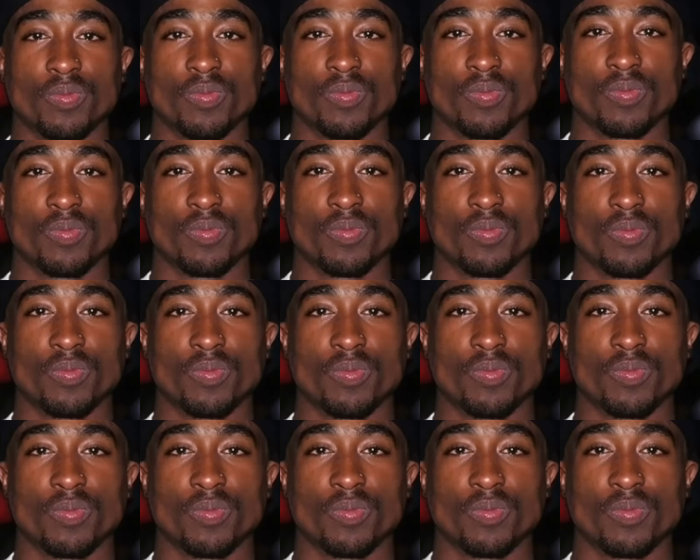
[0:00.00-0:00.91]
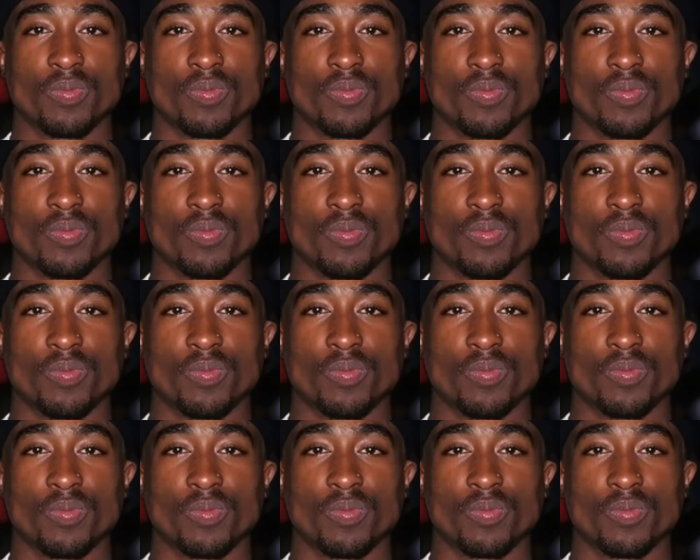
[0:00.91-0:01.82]

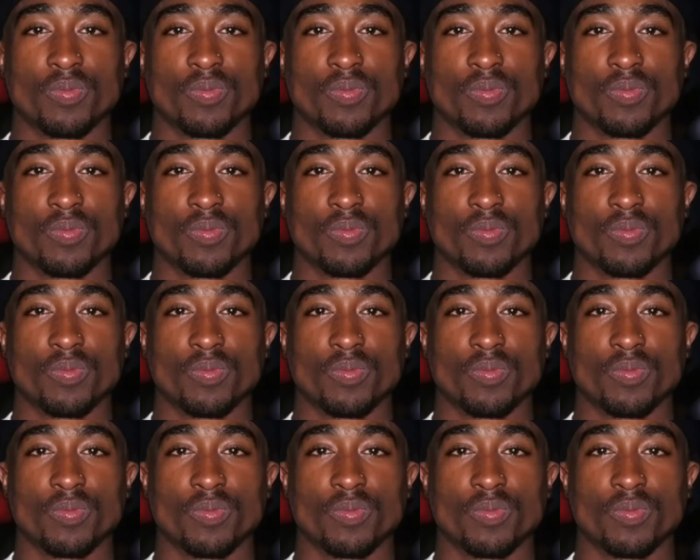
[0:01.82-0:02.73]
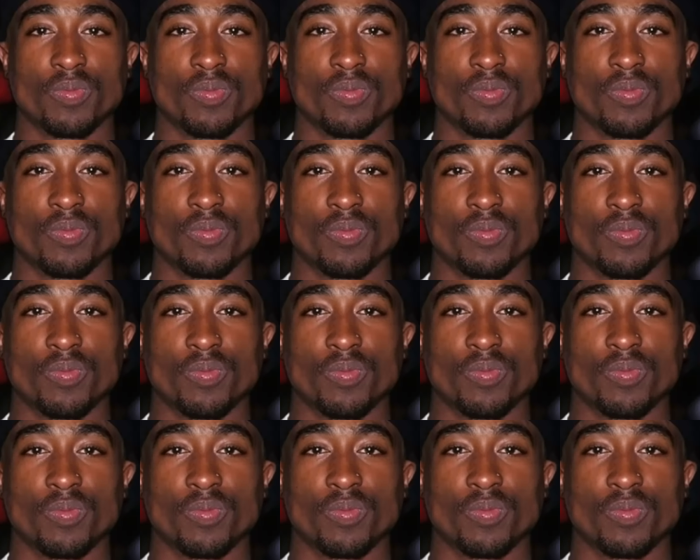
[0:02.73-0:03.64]

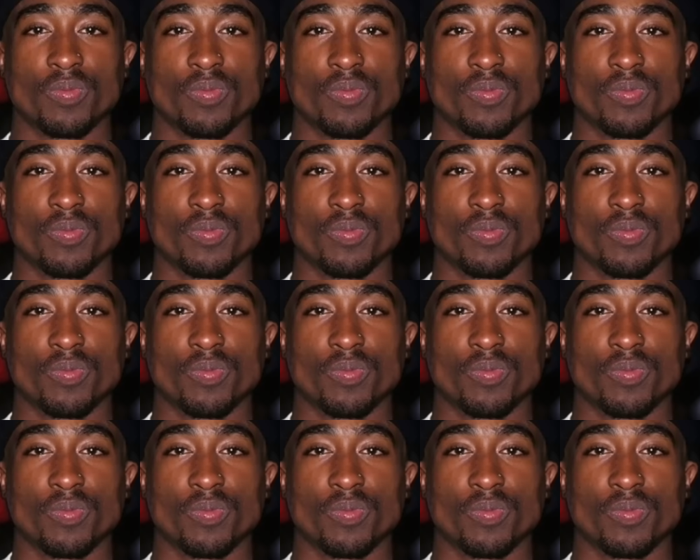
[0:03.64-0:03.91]
(silent)